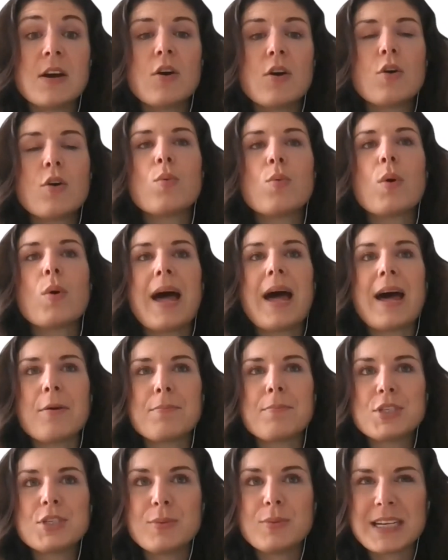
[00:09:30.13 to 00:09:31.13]
who will
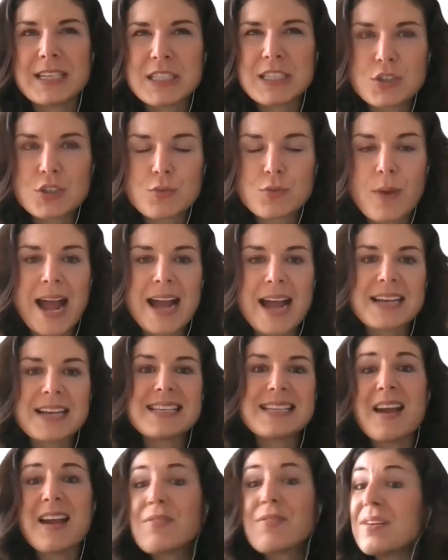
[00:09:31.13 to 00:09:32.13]
help to extract
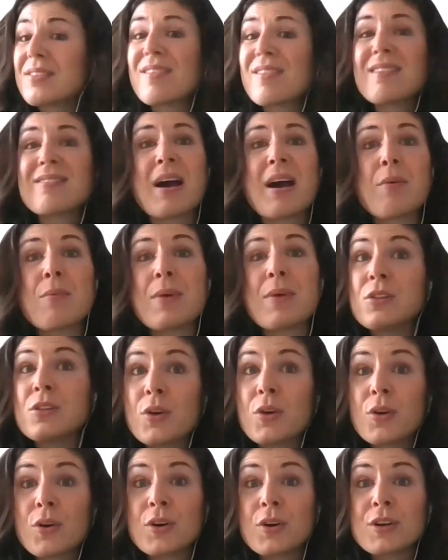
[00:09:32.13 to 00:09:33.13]
everything that we
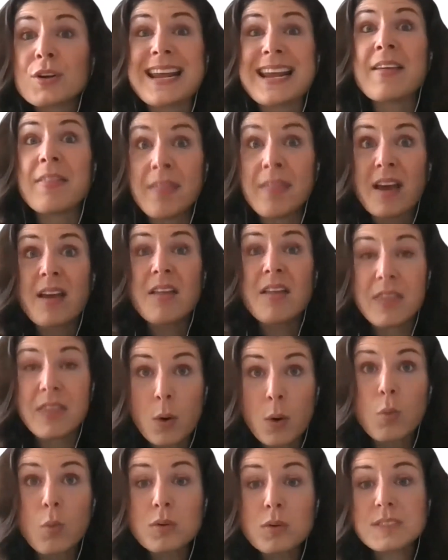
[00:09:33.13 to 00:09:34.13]
learned in the
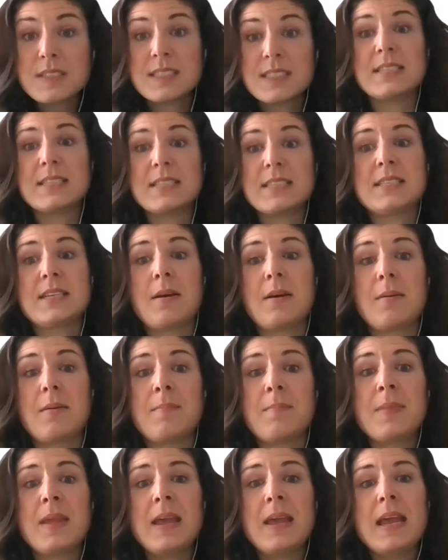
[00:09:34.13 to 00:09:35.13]
old system